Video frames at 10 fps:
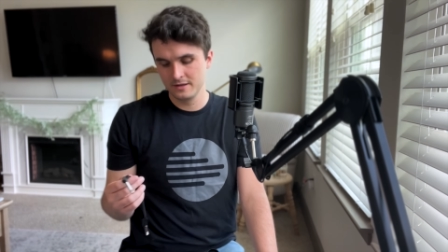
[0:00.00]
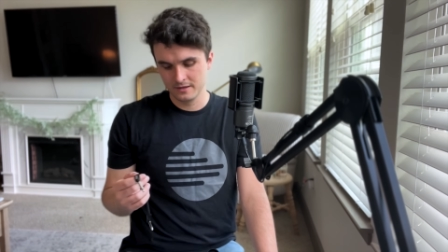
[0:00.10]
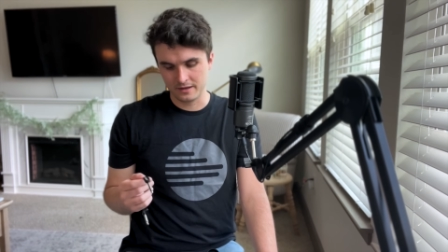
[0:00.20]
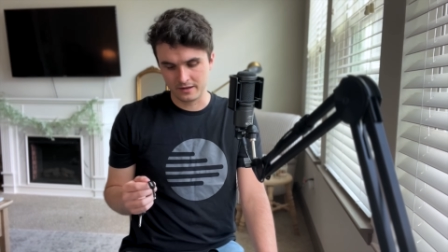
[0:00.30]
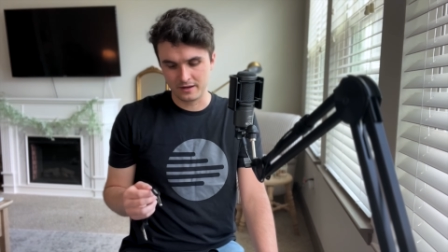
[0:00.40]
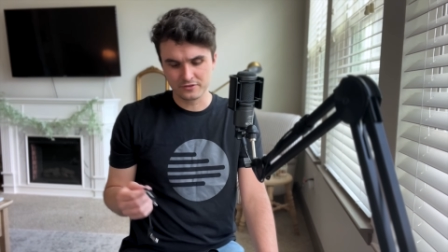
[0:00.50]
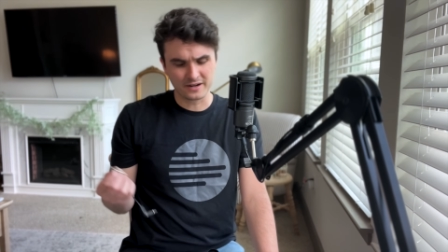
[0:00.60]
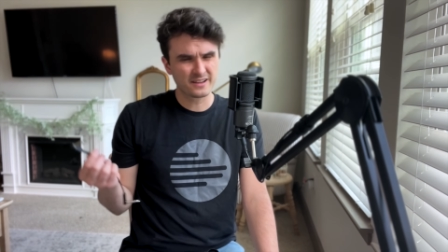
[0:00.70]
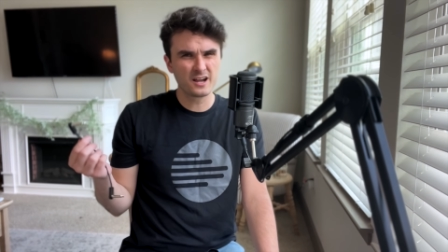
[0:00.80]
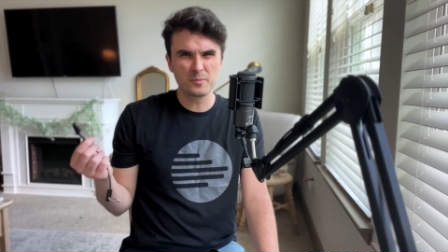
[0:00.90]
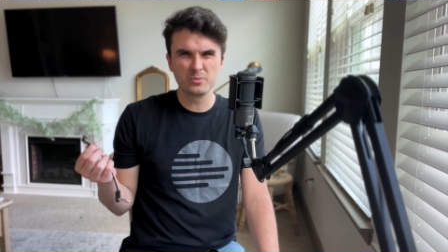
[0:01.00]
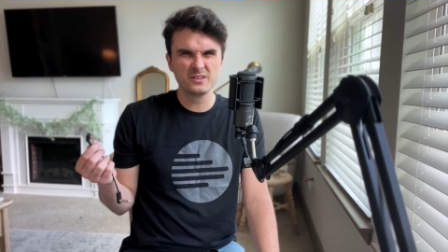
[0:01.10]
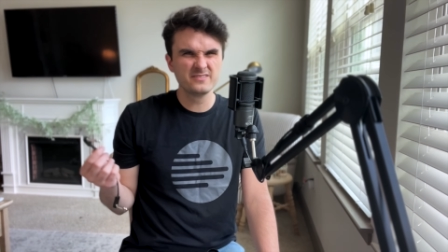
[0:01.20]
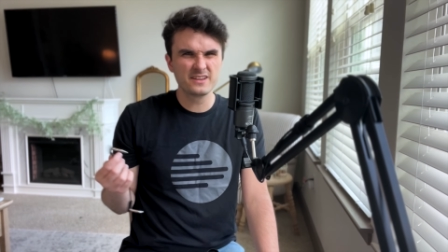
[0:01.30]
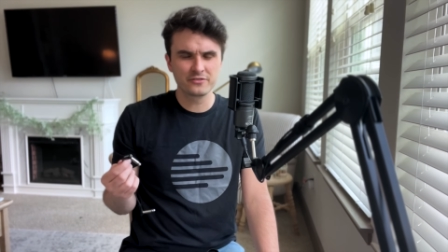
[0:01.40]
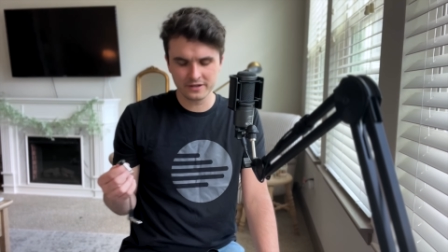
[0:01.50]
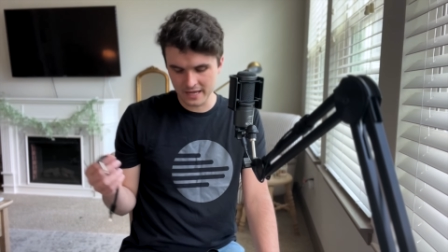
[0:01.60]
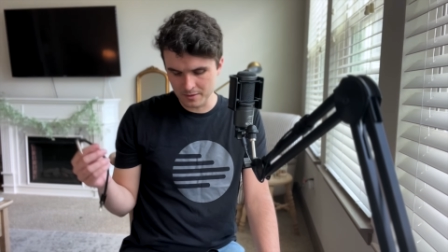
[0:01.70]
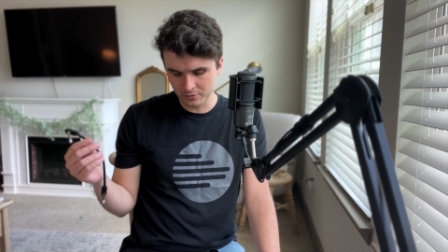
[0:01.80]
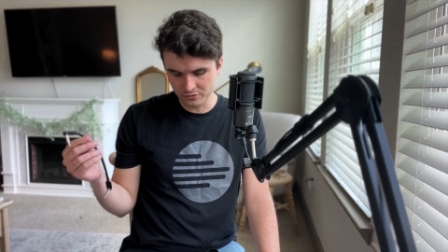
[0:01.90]
Uh, I've got a couple of different
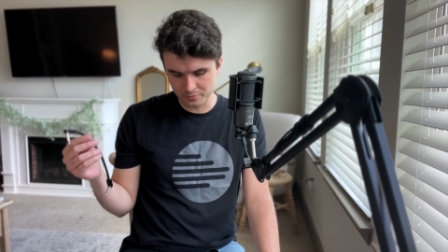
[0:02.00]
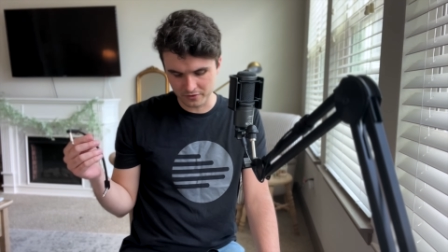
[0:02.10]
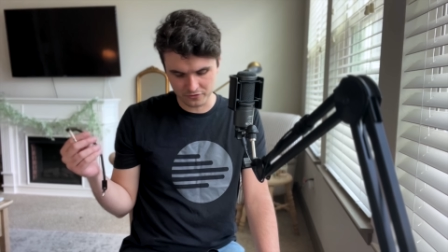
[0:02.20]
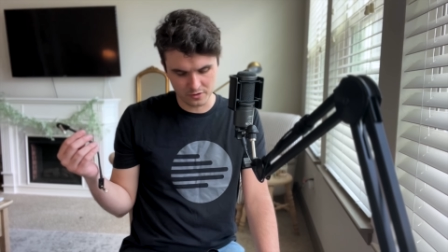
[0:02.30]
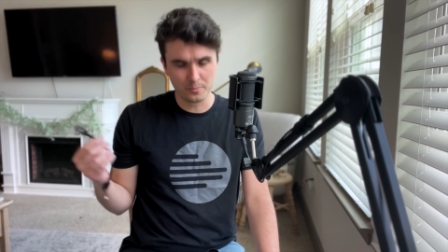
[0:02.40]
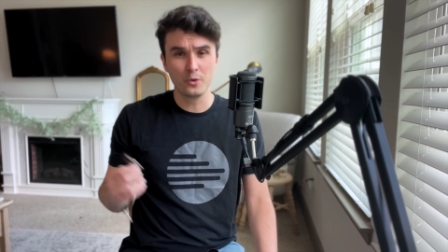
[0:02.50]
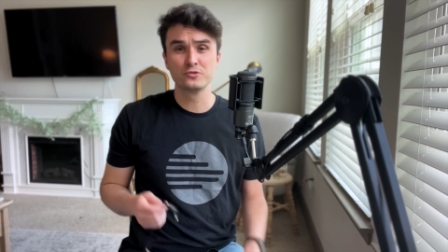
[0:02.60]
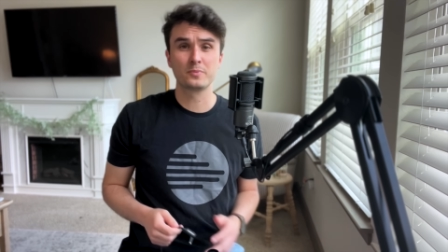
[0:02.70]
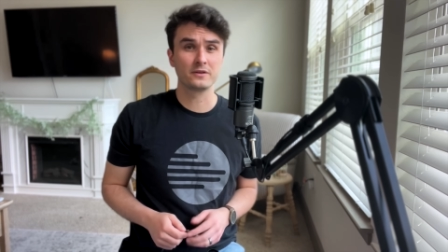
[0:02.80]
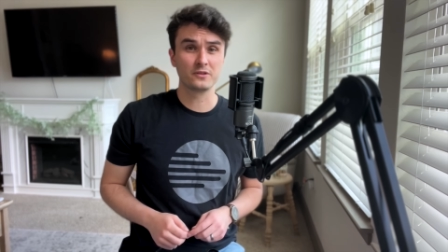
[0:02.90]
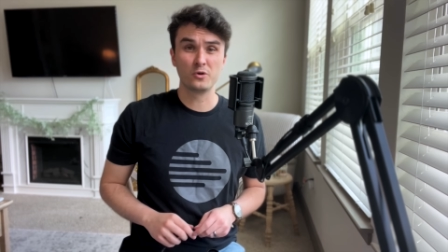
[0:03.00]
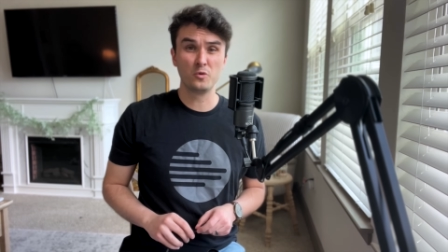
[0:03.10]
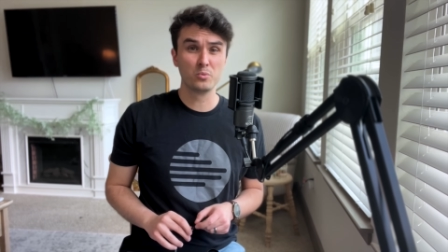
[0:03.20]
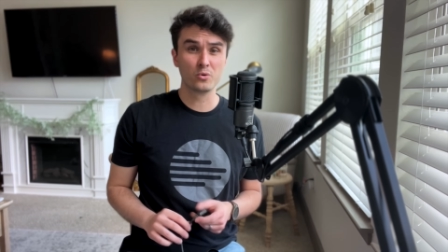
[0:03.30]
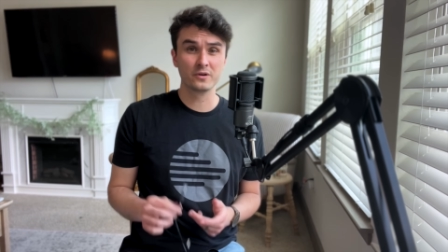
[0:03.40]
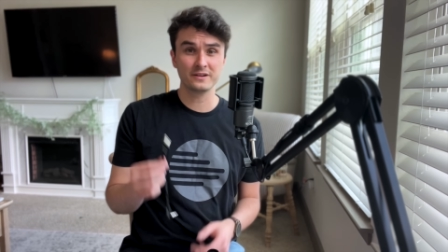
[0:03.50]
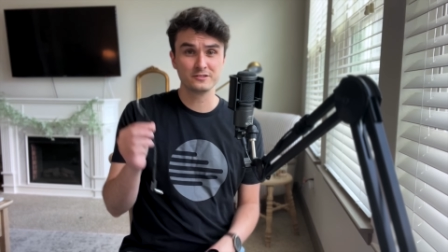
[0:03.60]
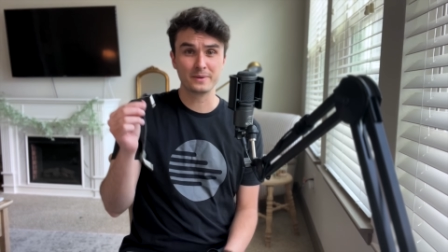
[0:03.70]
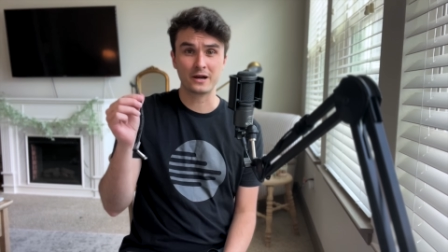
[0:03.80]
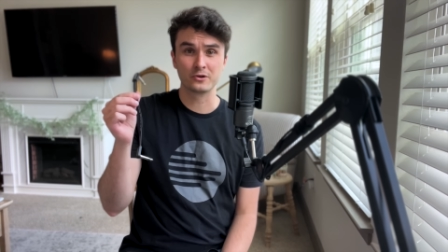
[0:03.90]
cables, but for the most part, the whole board is
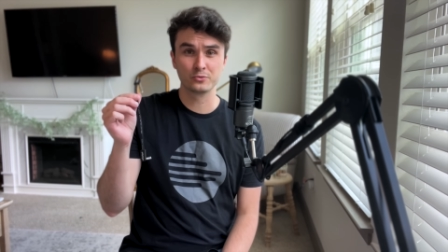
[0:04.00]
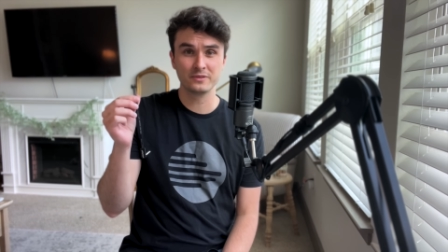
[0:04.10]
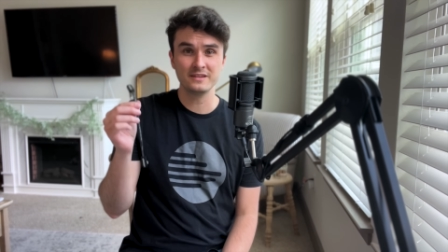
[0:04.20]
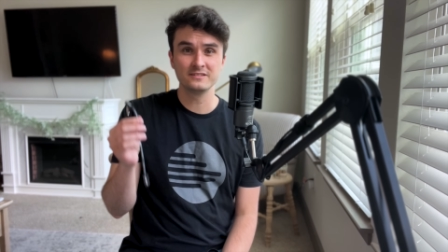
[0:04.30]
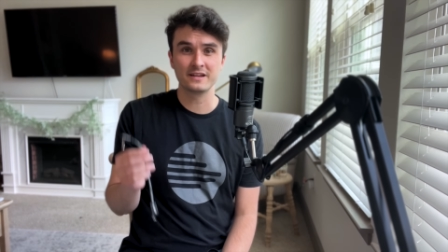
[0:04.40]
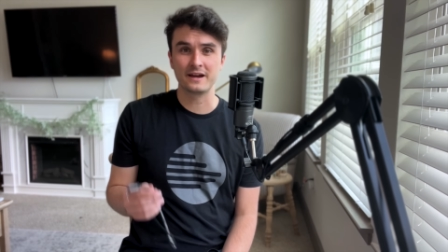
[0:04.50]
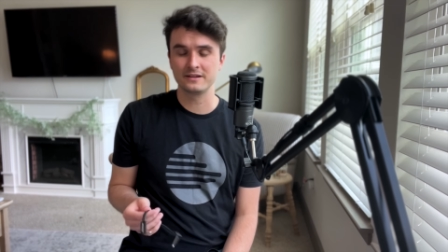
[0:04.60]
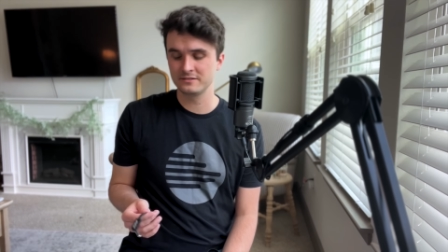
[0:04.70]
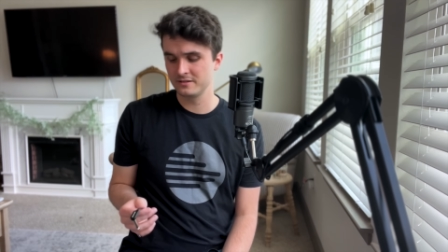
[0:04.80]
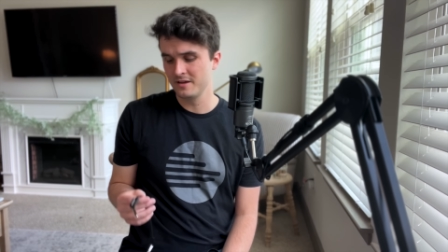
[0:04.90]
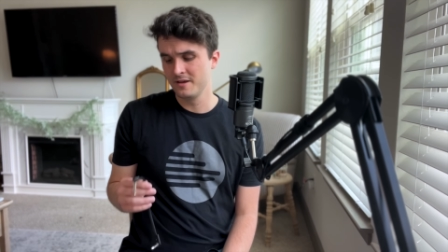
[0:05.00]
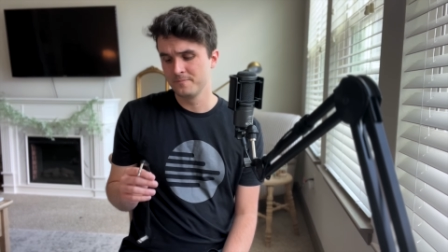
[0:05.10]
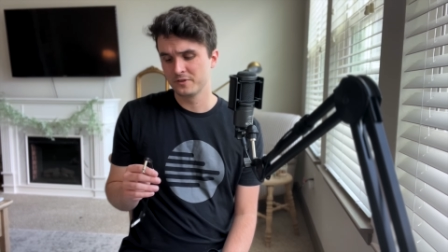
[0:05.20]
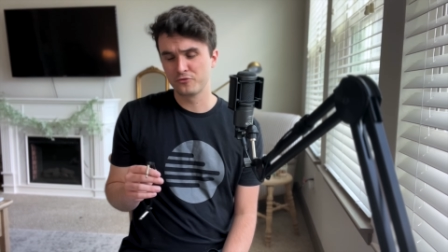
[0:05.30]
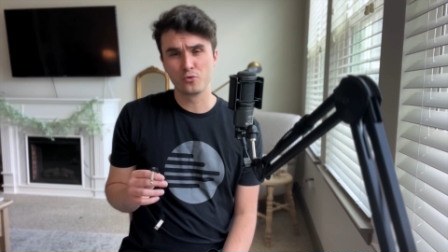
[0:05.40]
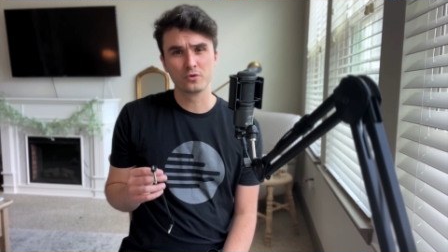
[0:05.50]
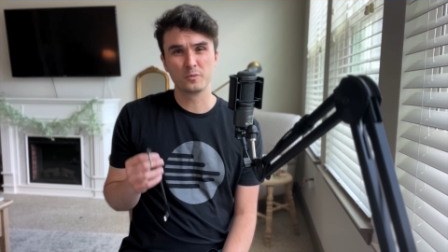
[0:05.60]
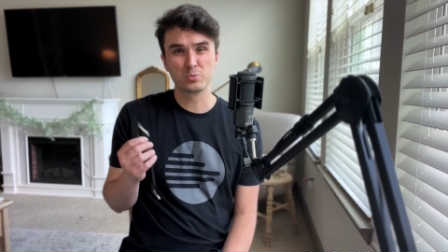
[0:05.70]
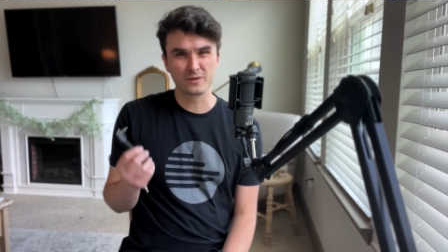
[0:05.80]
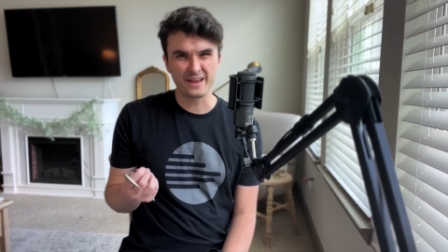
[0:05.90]
powered with these guys for the
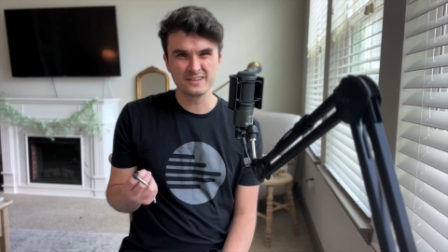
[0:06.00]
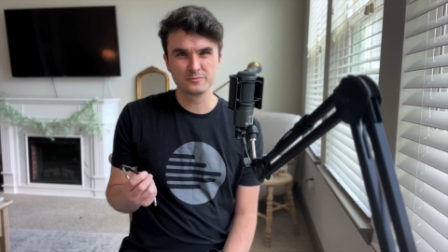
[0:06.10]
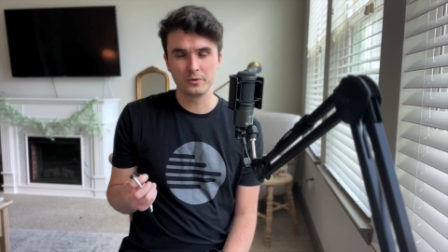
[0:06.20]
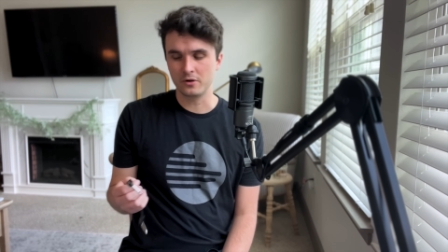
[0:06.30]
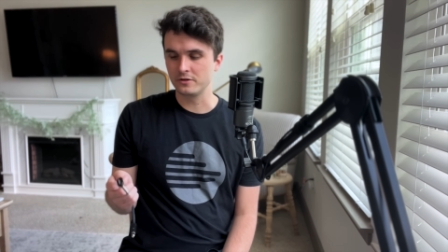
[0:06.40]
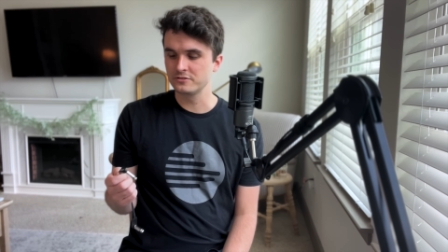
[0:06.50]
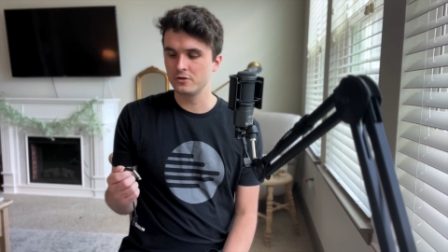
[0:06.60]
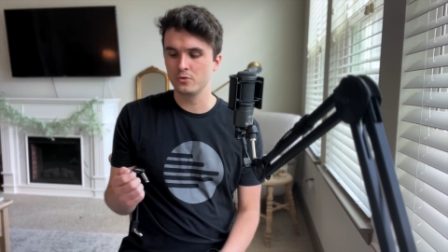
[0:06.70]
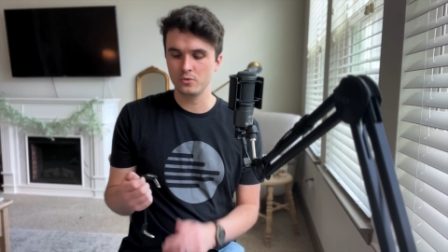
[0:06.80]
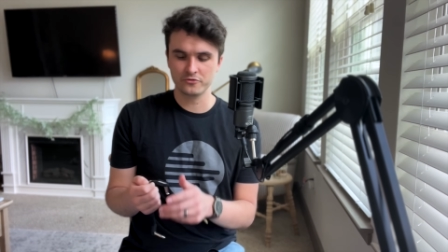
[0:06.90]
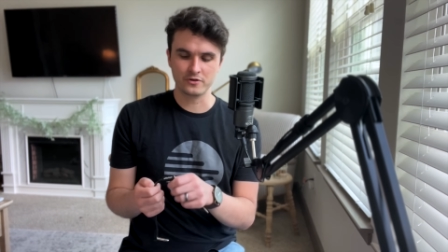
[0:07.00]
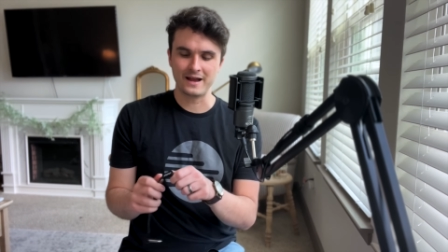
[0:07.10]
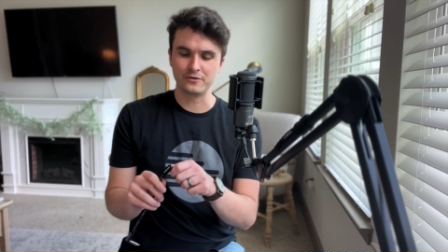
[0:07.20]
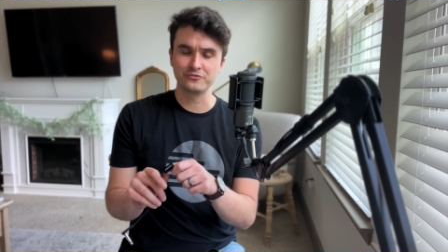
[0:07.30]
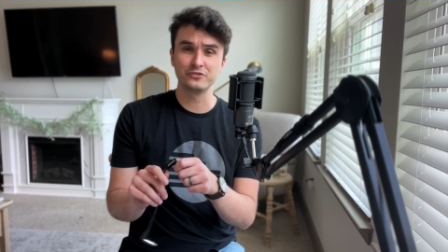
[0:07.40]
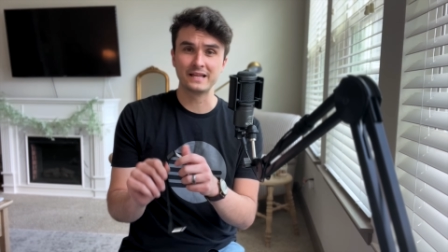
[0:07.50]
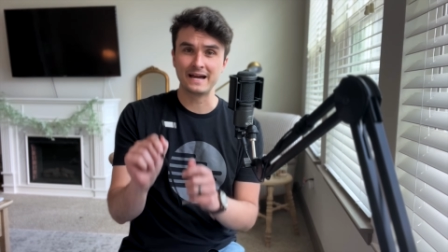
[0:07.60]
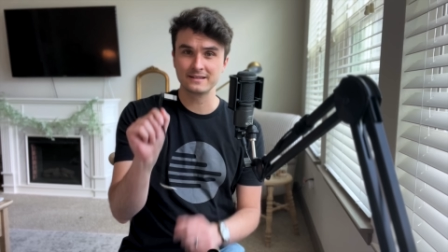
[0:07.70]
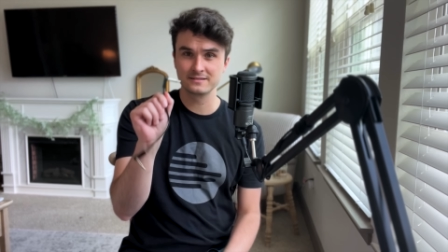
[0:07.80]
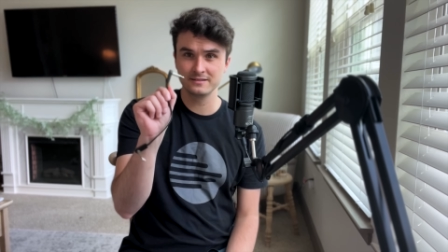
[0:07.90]
price, but also for how
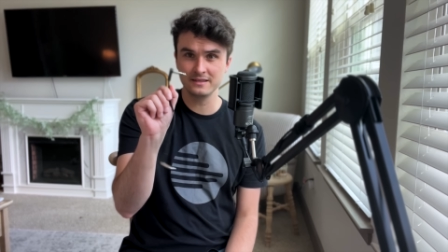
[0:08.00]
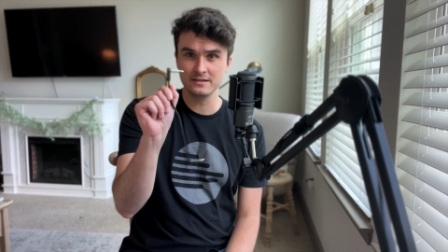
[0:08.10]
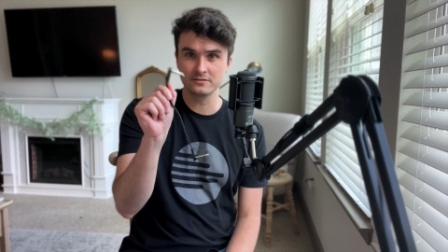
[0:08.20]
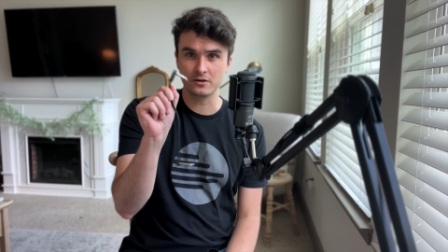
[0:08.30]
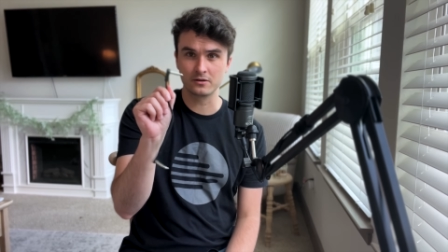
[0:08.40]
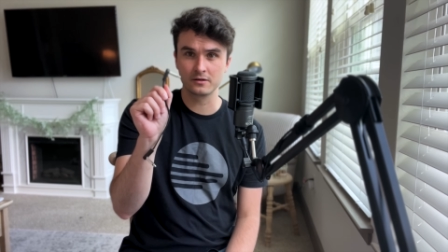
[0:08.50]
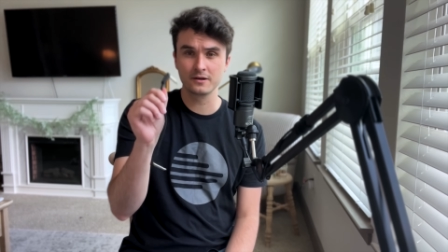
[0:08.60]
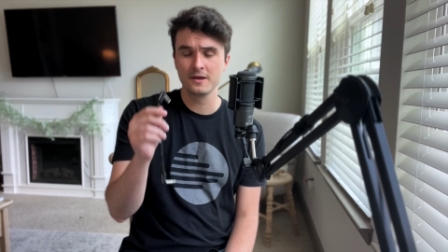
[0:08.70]
flat these are.